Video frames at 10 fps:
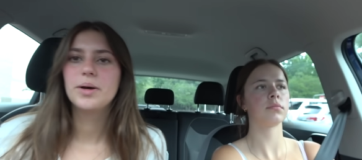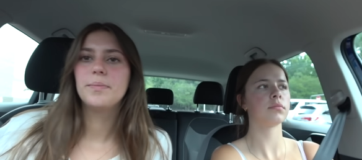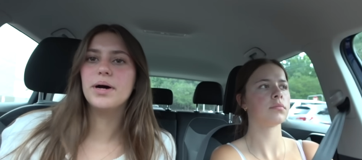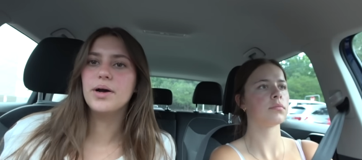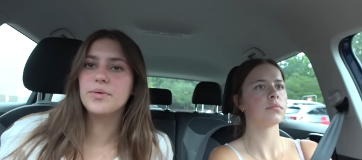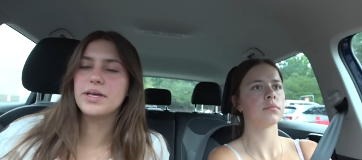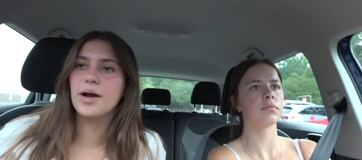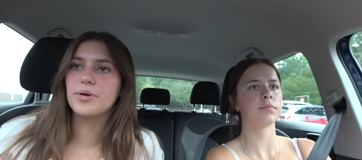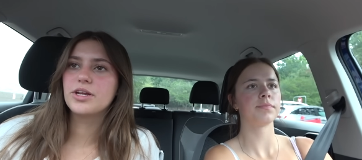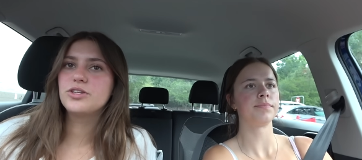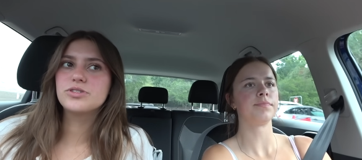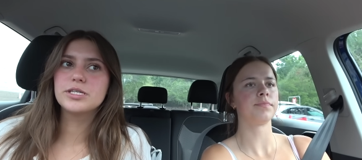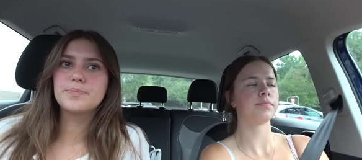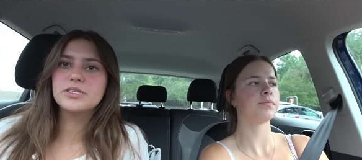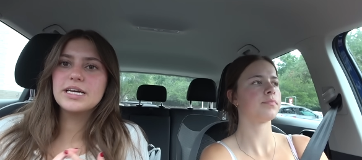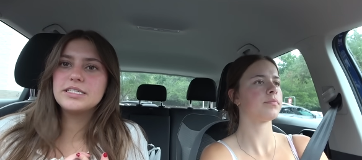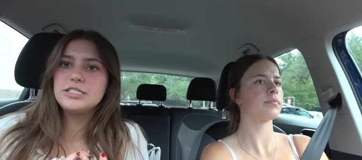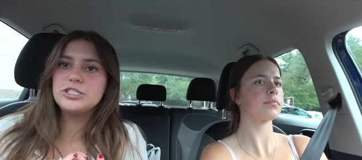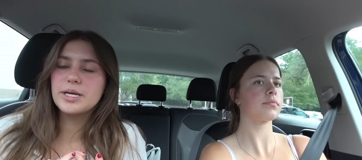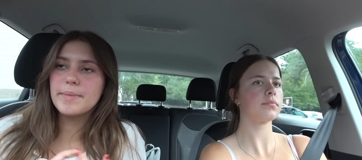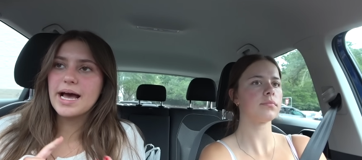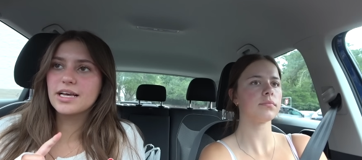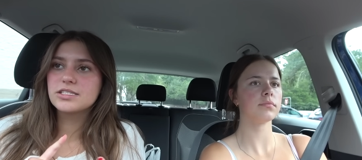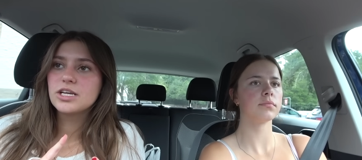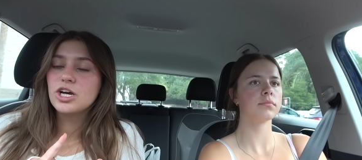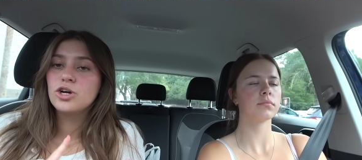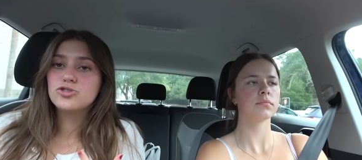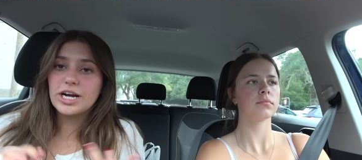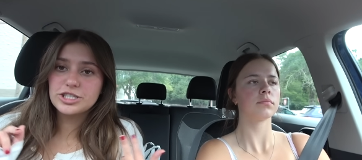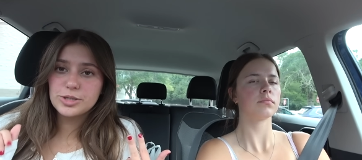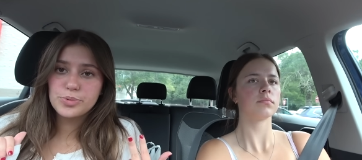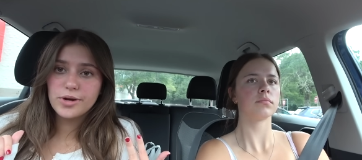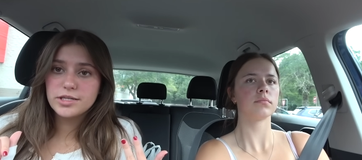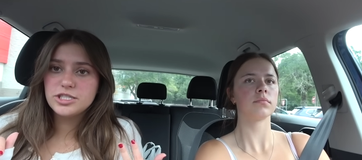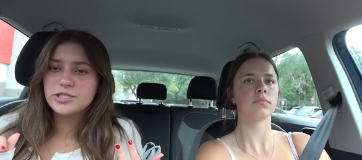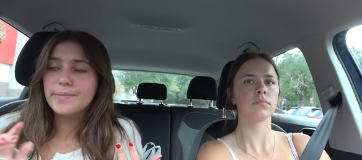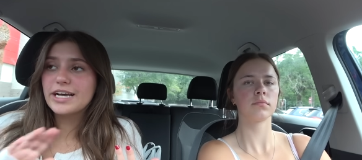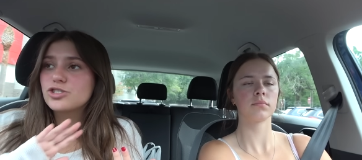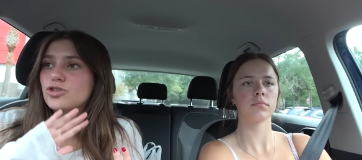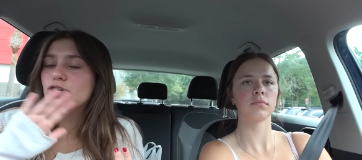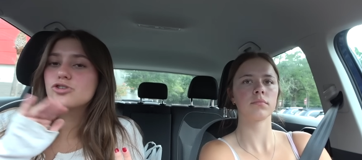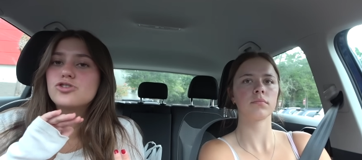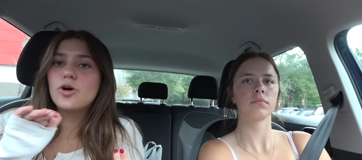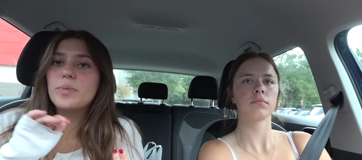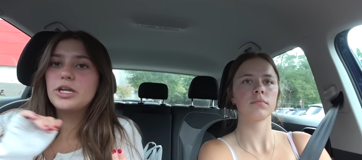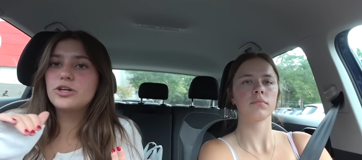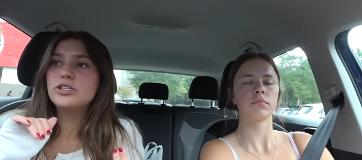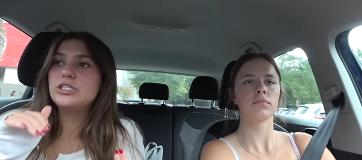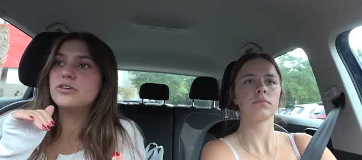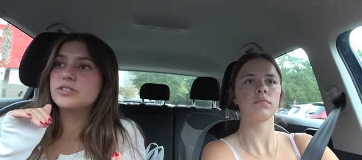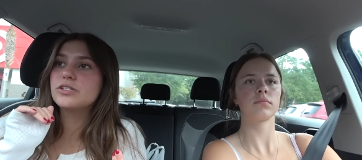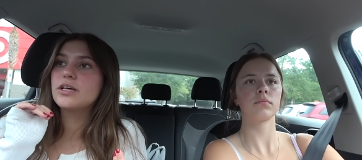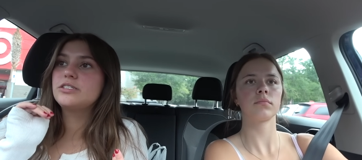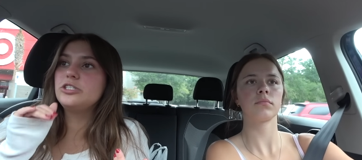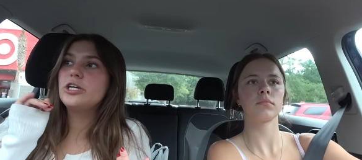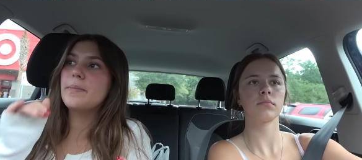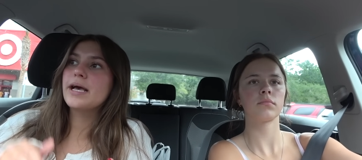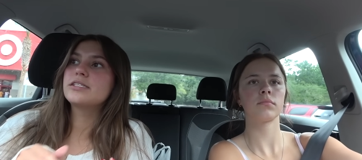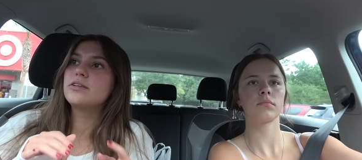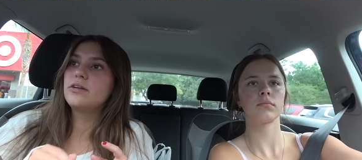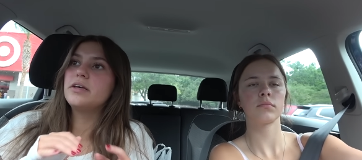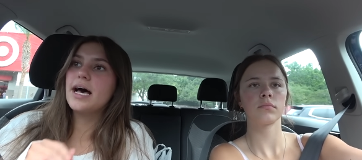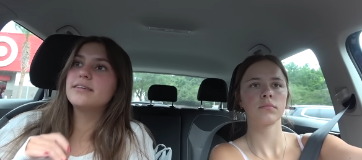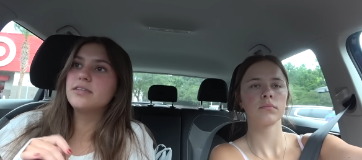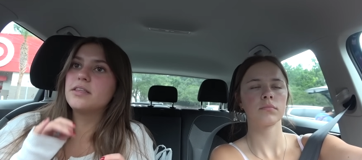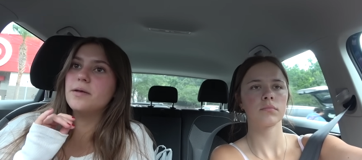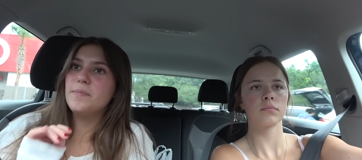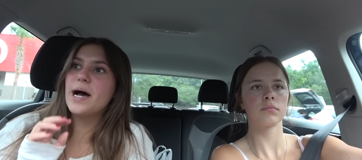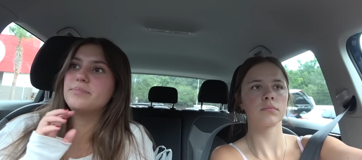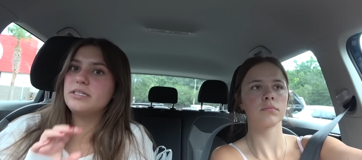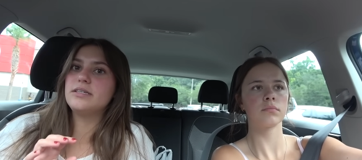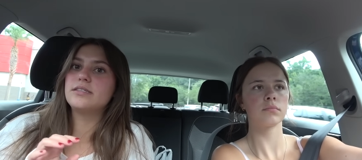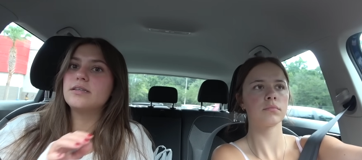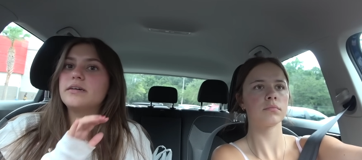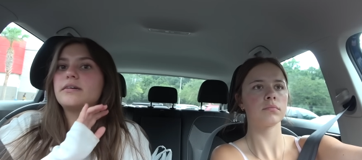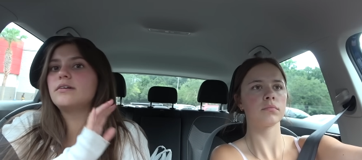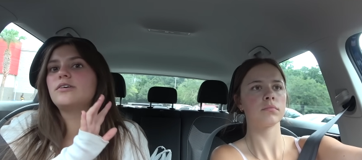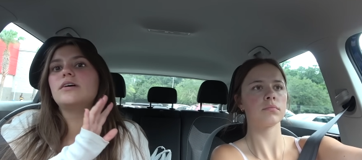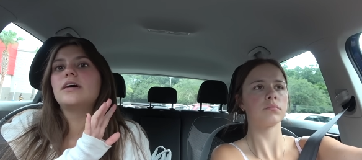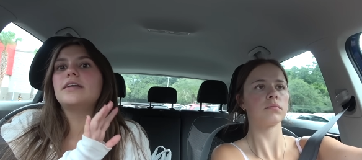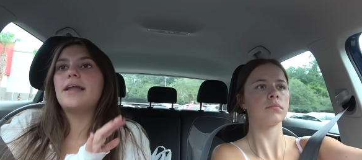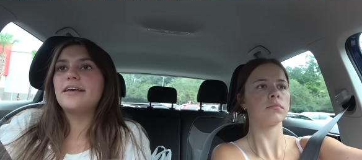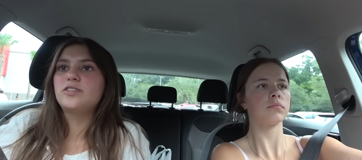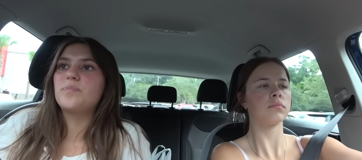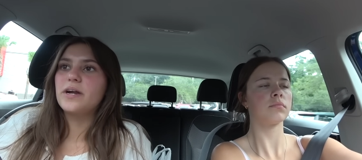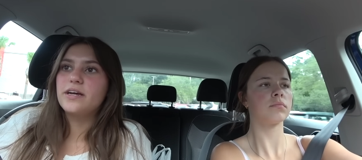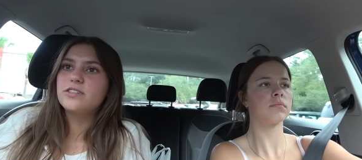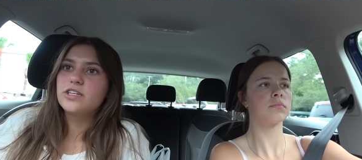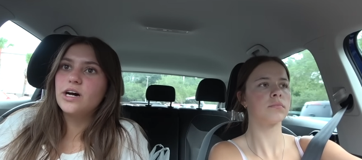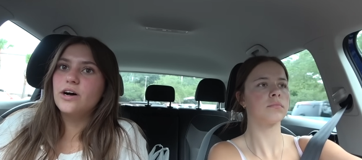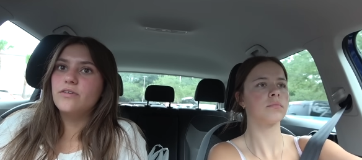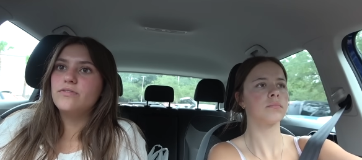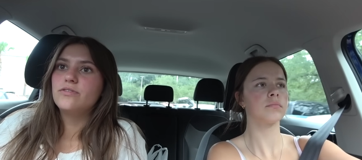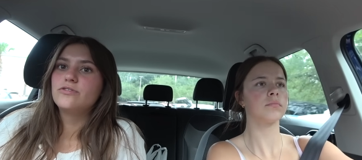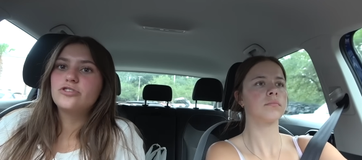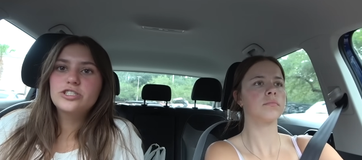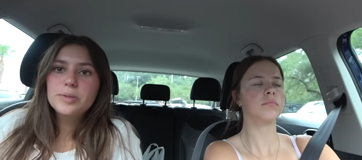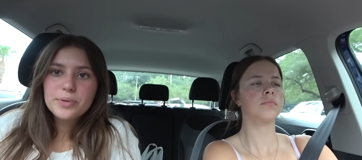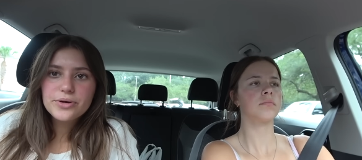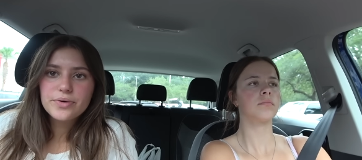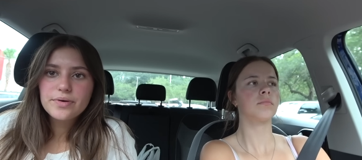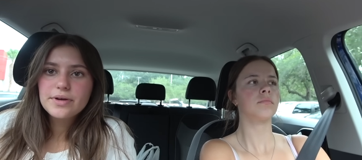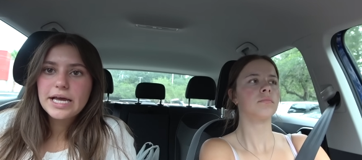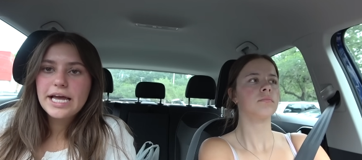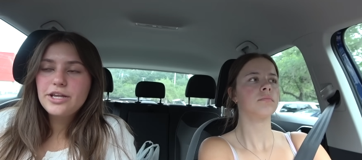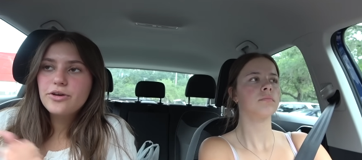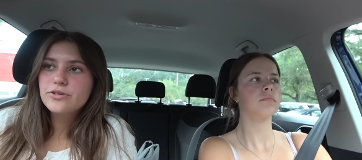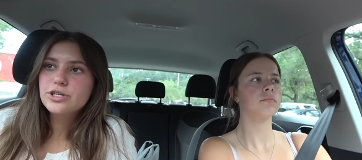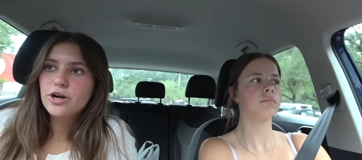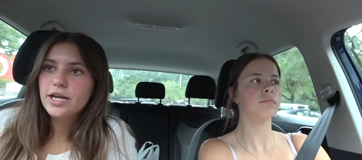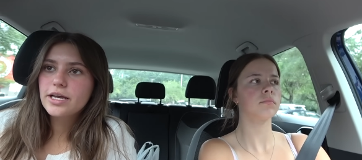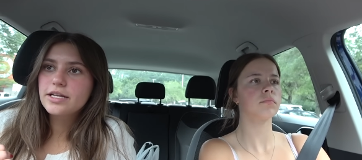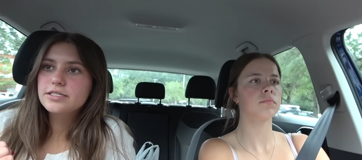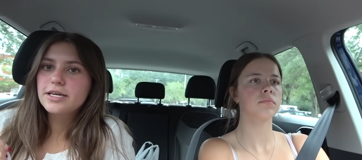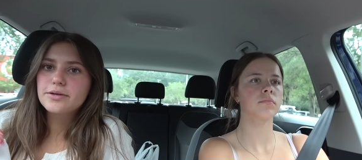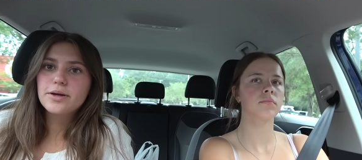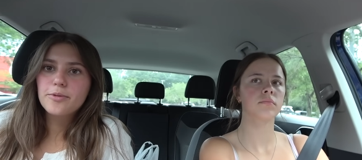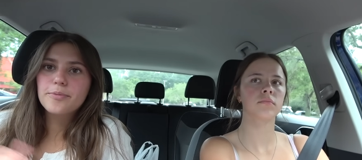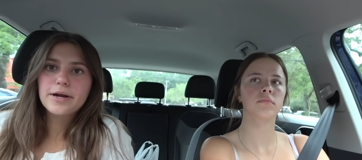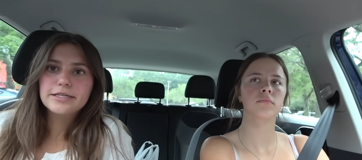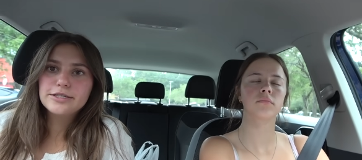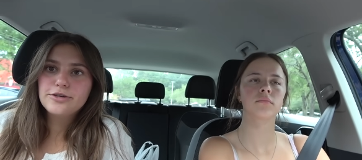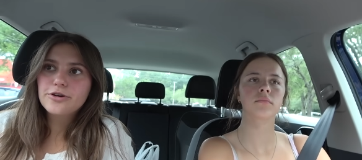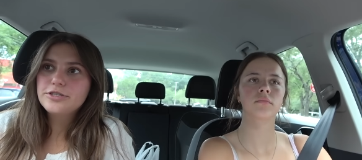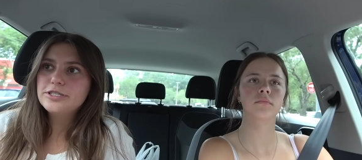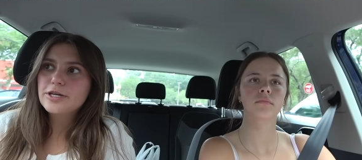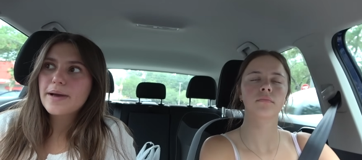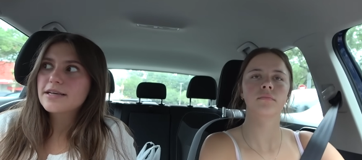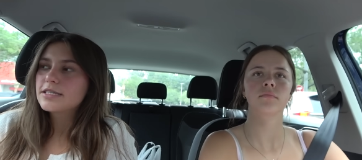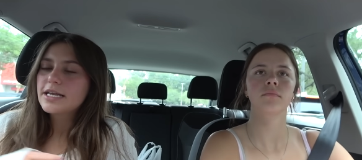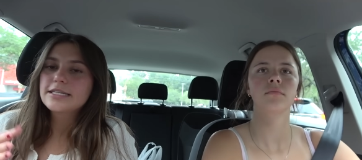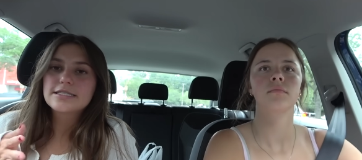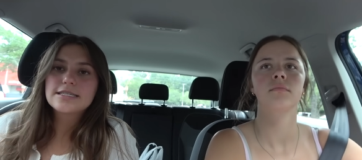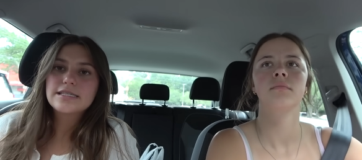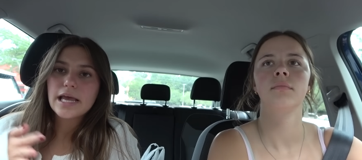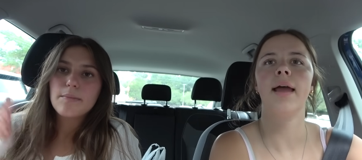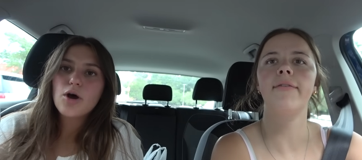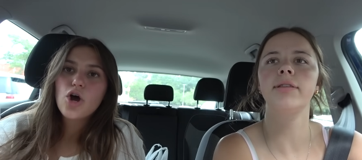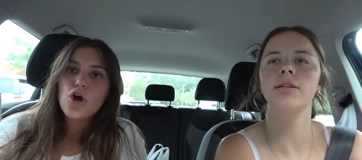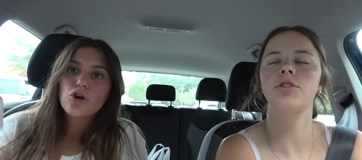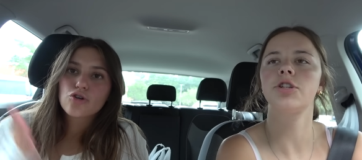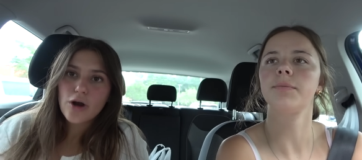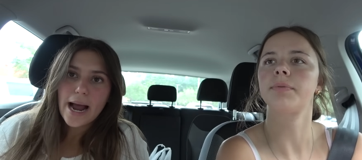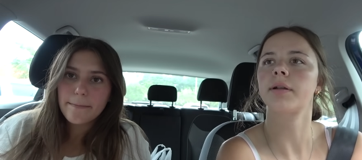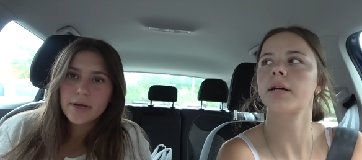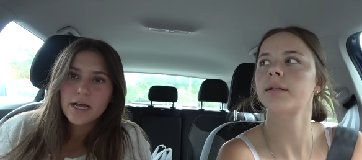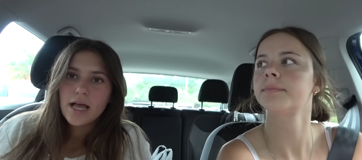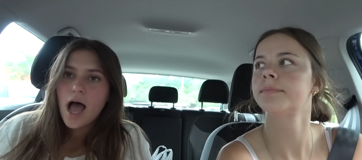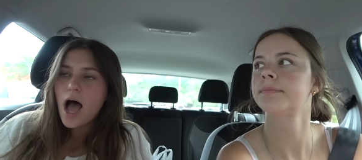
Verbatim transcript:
Speaker 1: But yeah, we're gonna do slippers at TJ Maxx, dry shampoo at TJ Maxx. There's so many good deals. TJ Maxx literally has like the Baptiste, like nice brand of dry shampoo. and you go to Target and it's like double the price, and you go to TJ Maxx and it's the same crap. Everything's cheaper.